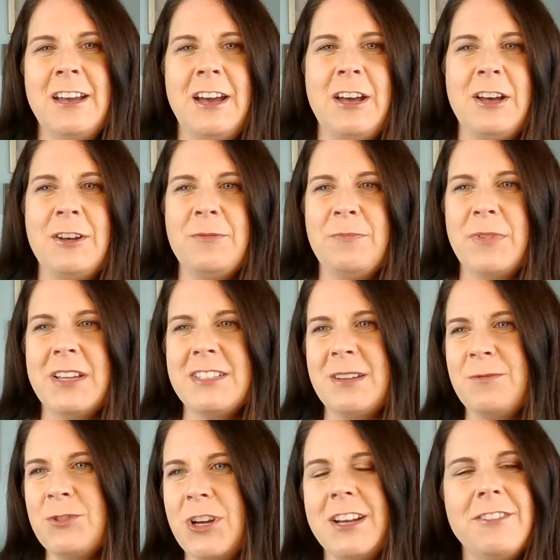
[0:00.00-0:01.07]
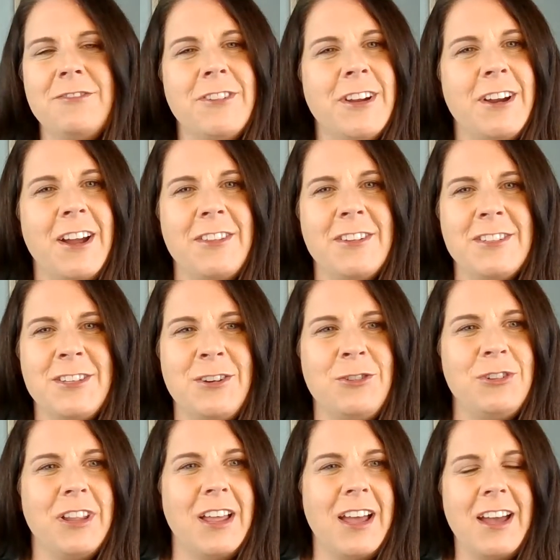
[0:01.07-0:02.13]
um, because I'm trying to figure out this
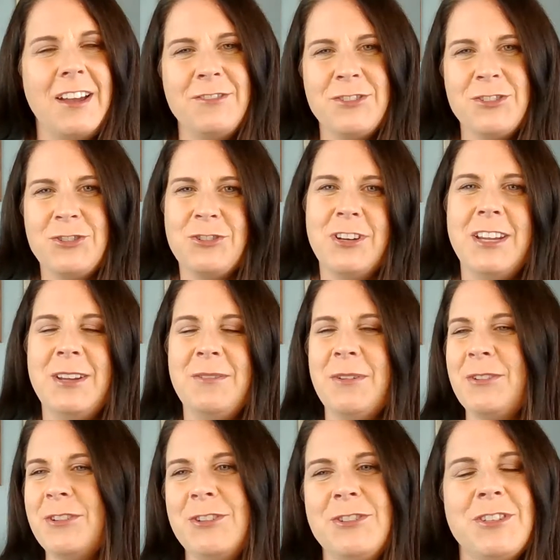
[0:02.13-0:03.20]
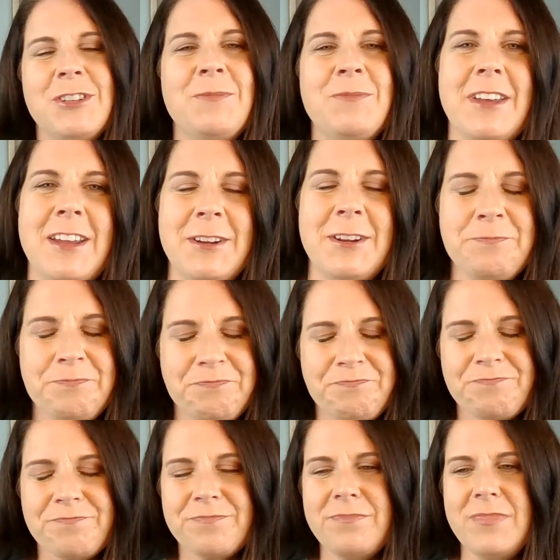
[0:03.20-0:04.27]
whole live stream on YouTube thing.
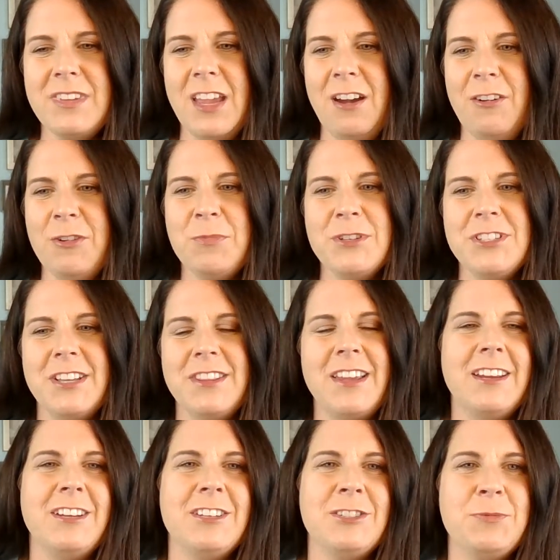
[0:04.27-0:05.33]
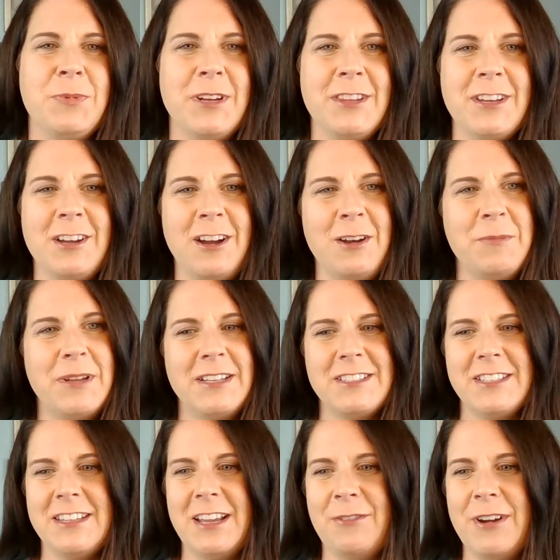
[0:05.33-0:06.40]
I would appreciate that. You can just put it in the
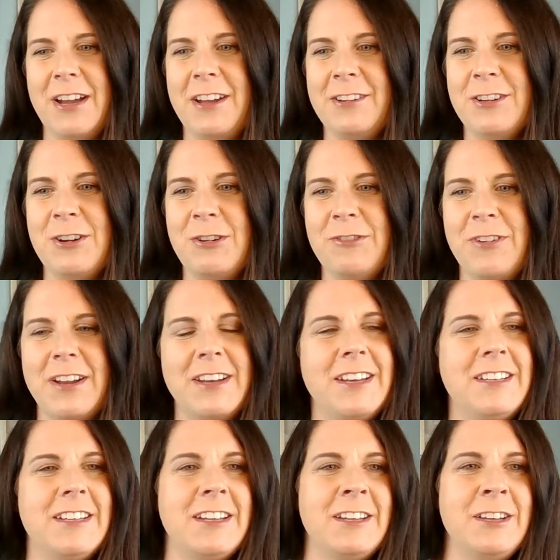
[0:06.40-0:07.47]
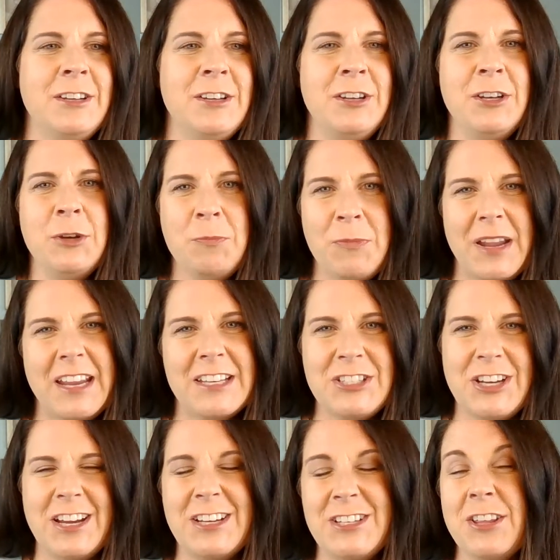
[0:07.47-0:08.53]
comments, and that way I'll know if I need to make a
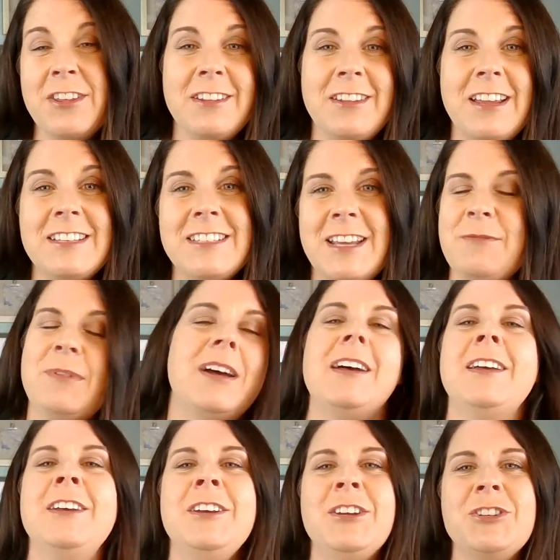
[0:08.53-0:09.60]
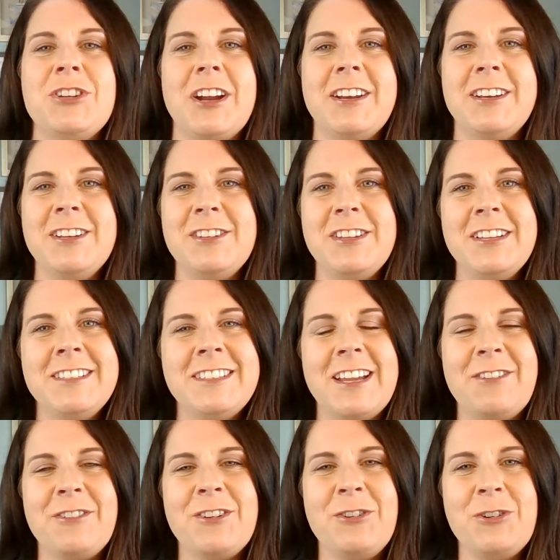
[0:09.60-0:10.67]
change. I think last time I tried to do this, I
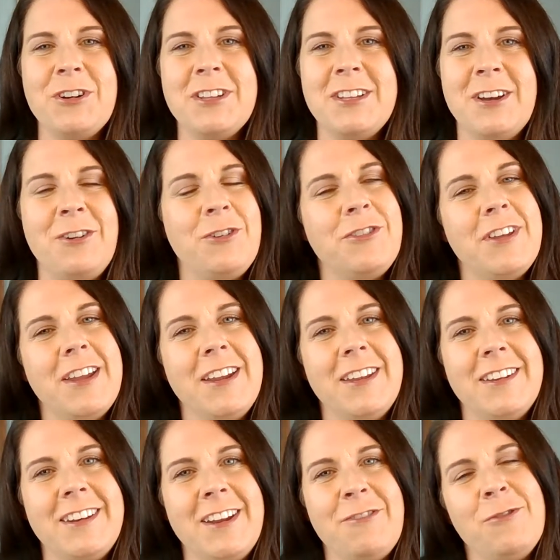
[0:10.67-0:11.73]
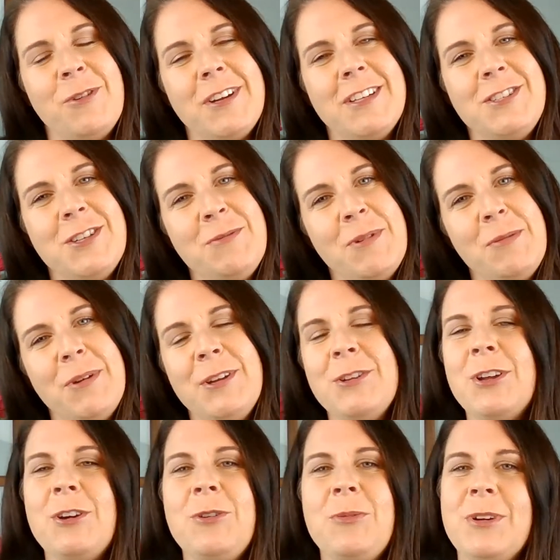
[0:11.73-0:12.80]
recorded the whole thing and everyone could see me, but
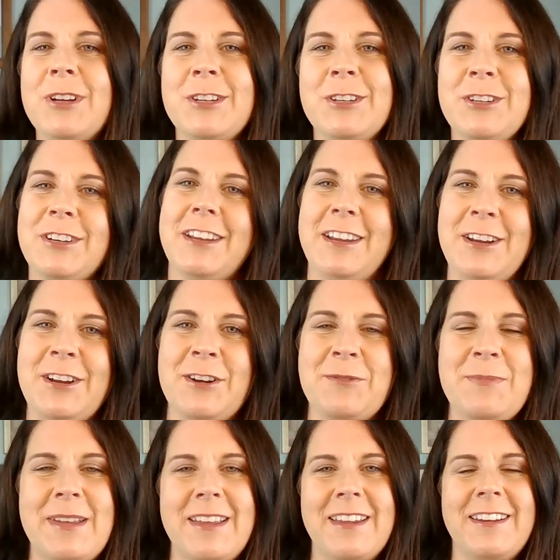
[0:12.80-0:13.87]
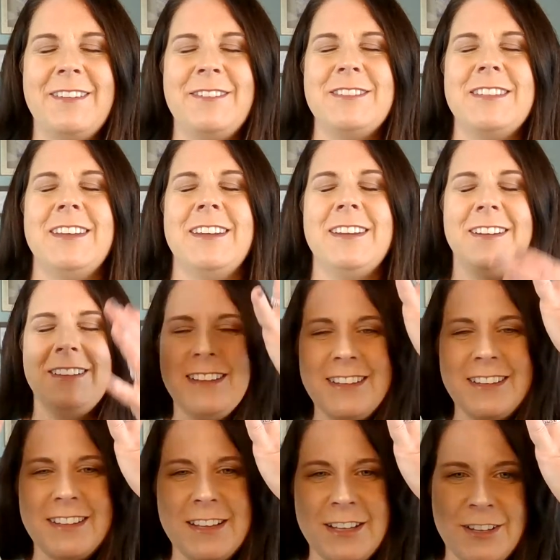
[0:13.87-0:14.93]
no one could hear me. And I was like,
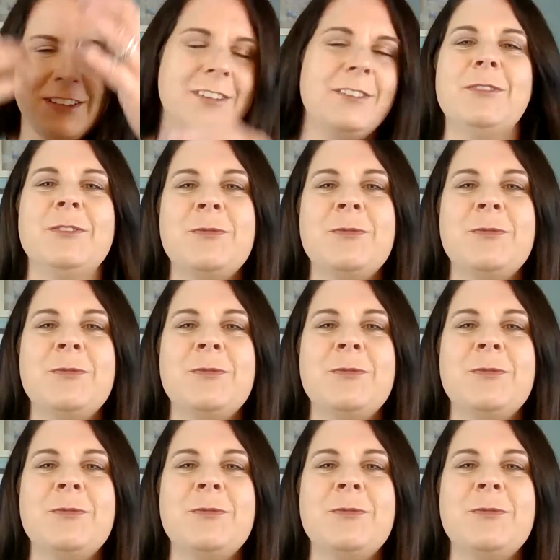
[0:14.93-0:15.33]
ah.